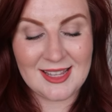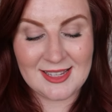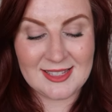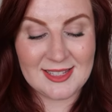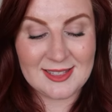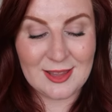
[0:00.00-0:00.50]

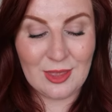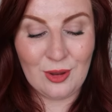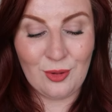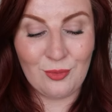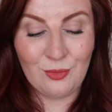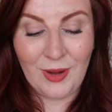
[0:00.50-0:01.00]
This is
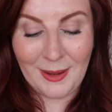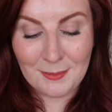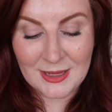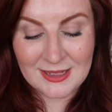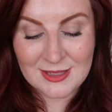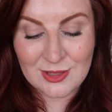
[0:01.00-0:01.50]
the
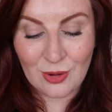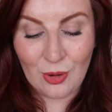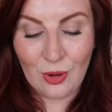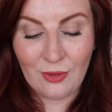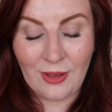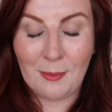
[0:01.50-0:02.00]
remnants
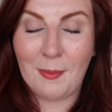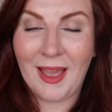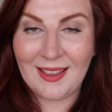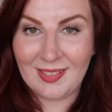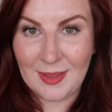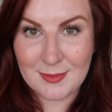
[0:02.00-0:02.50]
of a
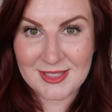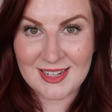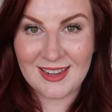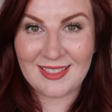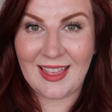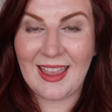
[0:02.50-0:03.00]
MAC
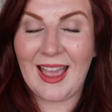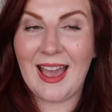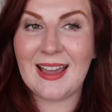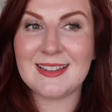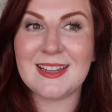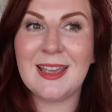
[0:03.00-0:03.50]
lipstick that I
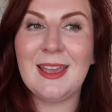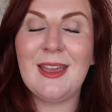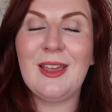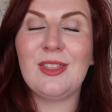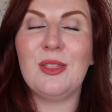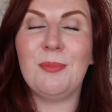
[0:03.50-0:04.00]
had
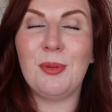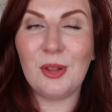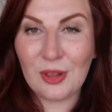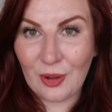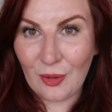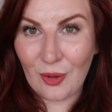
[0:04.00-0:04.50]
the
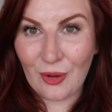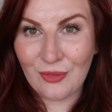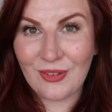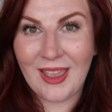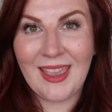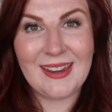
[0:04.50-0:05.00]
bullet
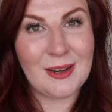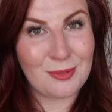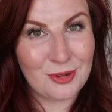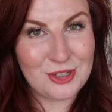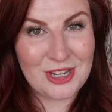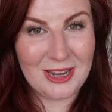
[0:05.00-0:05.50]
of in a
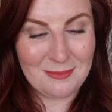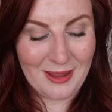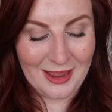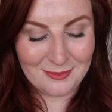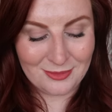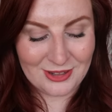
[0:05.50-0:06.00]
project
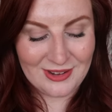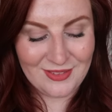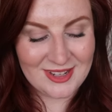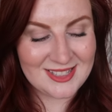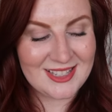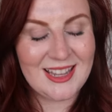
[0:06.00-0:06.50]
pan
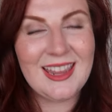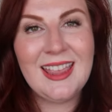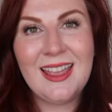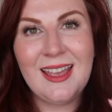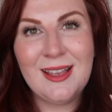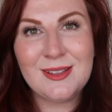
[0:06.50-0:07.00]
previously.
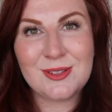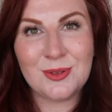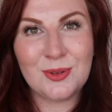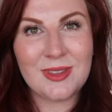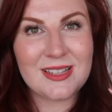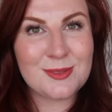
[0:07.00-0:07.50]

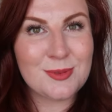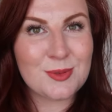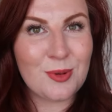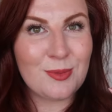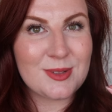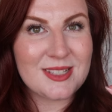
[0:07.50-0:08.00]
So this
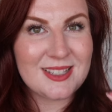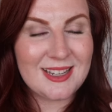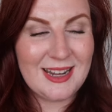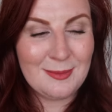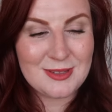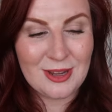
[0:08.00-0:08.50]
was what was
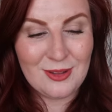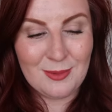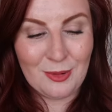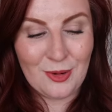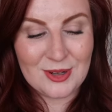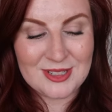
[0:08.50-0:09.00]
scraped out the
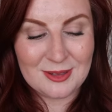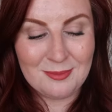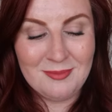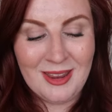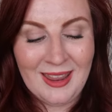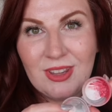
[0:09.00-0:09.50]

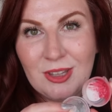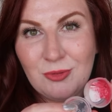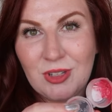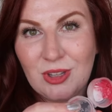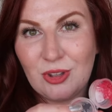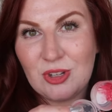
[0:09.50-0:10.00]
bottom. Feeling
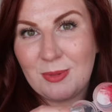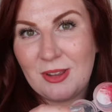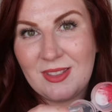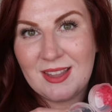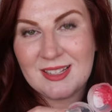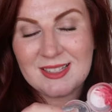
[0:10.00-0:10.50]
really good
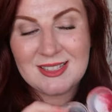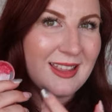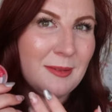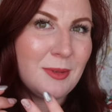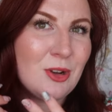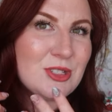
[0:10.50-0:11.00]
about this. I
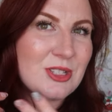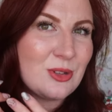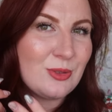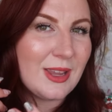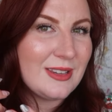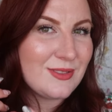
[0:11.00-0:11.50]
think because it's
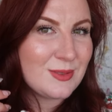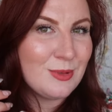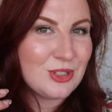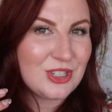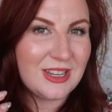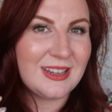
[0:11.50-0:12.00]
all kind of
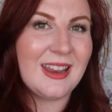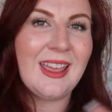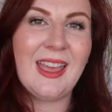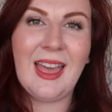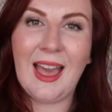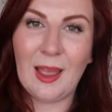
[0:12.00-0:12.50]
smooshed in,
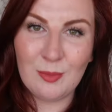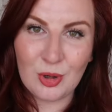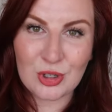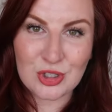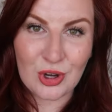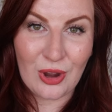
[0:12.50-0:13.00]
I'm
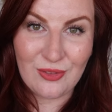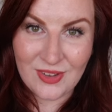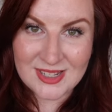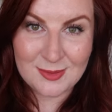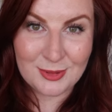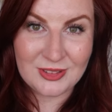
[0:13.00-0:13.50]
not sure how
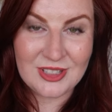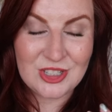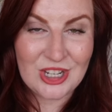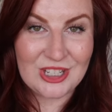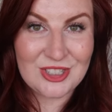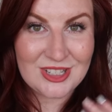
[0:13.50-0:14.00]
visible the
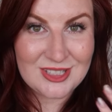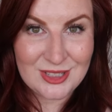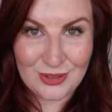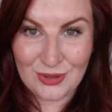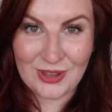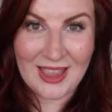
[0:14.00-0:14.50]
change is
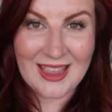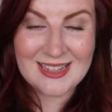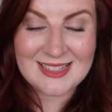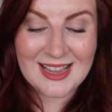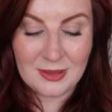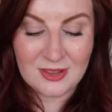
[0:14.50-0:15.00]
to you
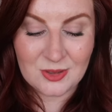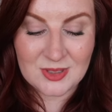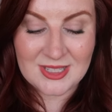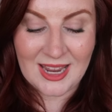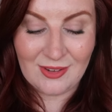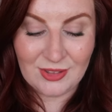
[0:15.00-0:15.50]
guys, but
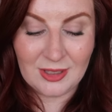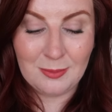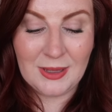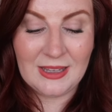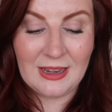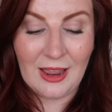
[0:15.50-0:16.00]
there's definitely
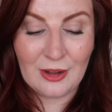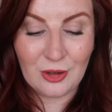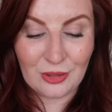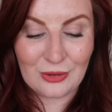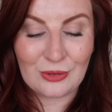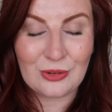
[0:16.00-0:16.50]
been
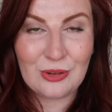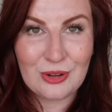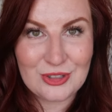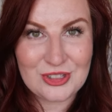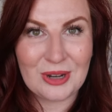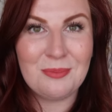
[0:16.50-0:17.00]
another
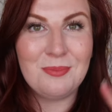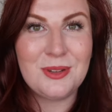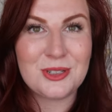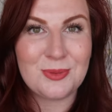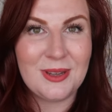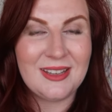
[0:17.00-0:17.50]
good jump
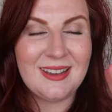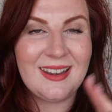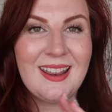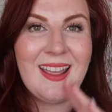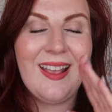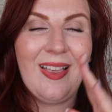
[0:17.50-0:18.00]

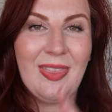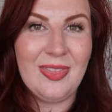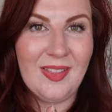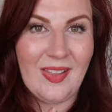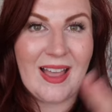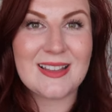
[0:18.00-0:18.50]
between
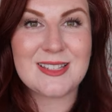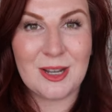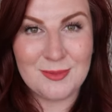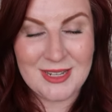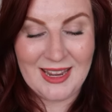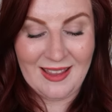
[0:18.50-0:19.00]
the last
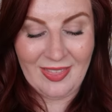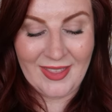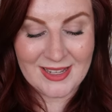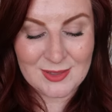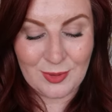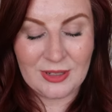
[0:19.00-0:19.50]
update and
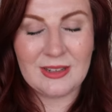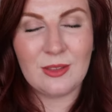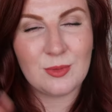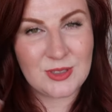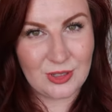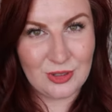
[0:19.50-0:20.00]
this one, and
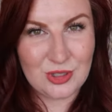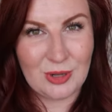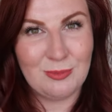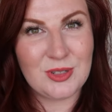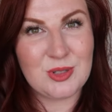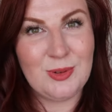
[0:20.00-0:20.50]
there was a good
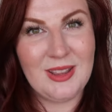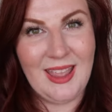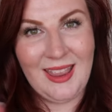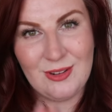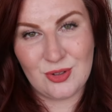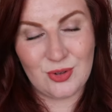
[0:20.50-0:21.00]
jump between
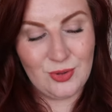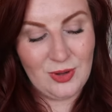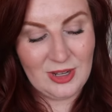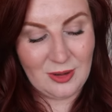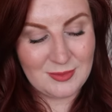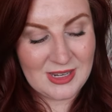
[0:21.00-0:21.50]
the intro
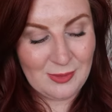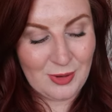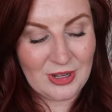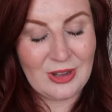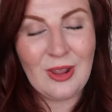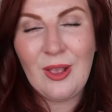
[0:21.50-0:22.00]
and update
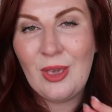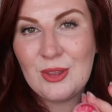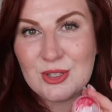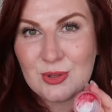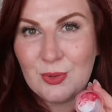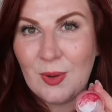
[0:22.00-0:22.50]
1,
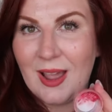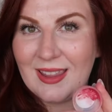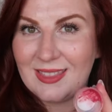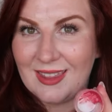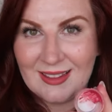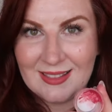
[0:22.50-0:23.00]
so
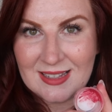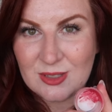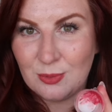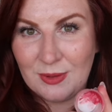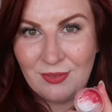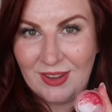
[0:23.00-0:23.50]
I think this
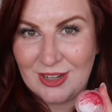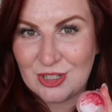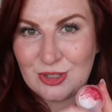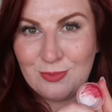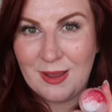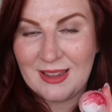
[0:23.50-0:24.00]
will be
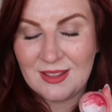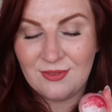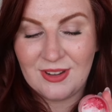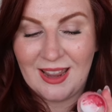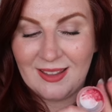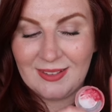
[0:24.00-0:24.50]
finished by the
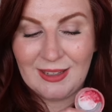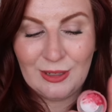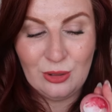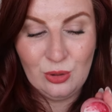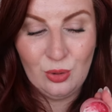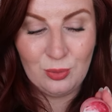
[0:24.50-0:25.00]

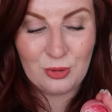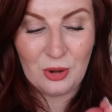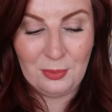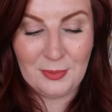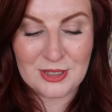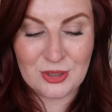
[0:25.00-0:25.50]
finale, no
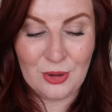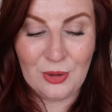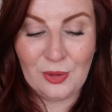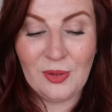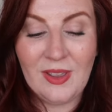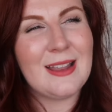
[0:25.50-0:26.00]
problem at
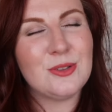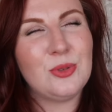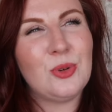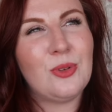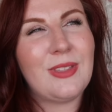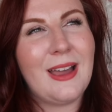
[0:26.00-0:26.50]
all. I
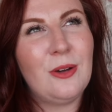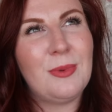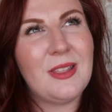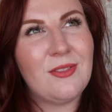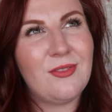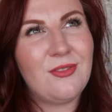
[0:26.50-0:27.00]
don't know if that will
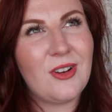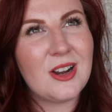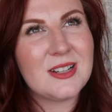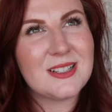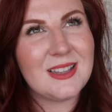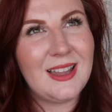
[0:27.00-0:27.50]
be the
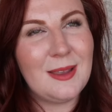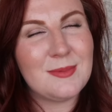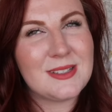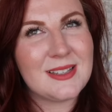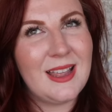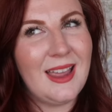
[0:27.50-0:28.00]
first
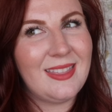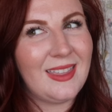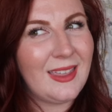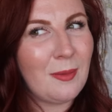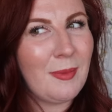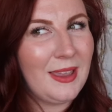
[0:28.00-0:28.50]
lips. I
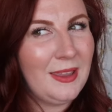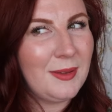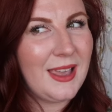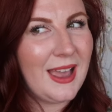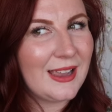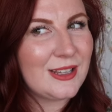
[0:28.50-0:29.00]
think it might
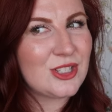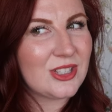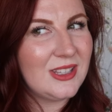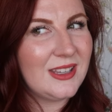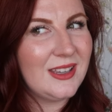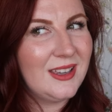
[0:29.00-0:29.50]
be
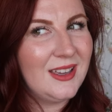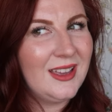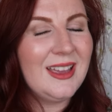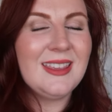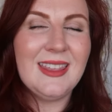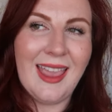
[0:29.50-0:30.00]
actually.
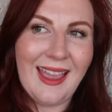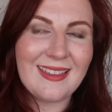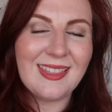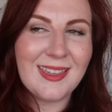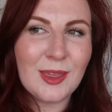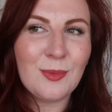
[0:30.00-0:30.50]
yeah, I
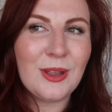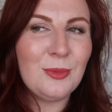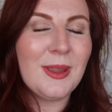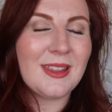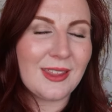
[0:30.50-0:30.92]
think it will be.